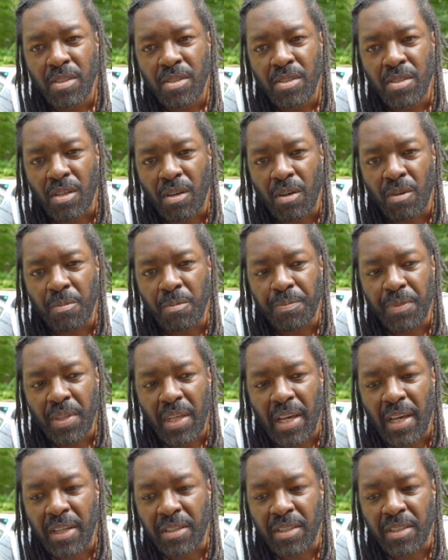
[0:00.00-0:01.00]
So I
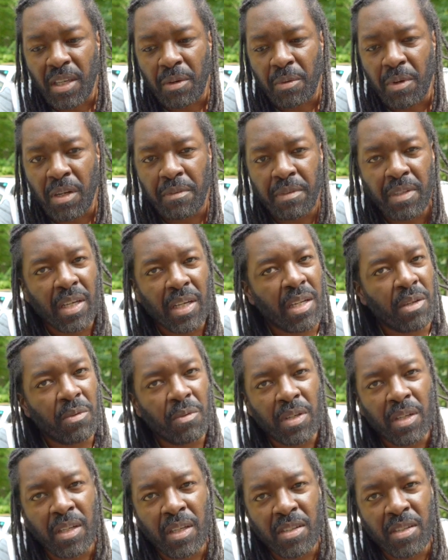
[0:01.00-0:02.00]
had to get rid of it, and I didn't
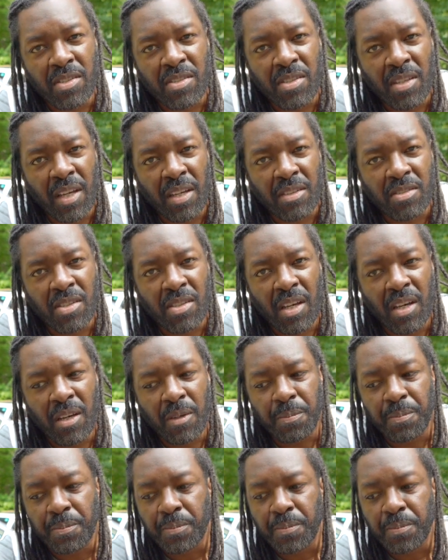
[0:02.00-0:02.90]
want to let it sit outside.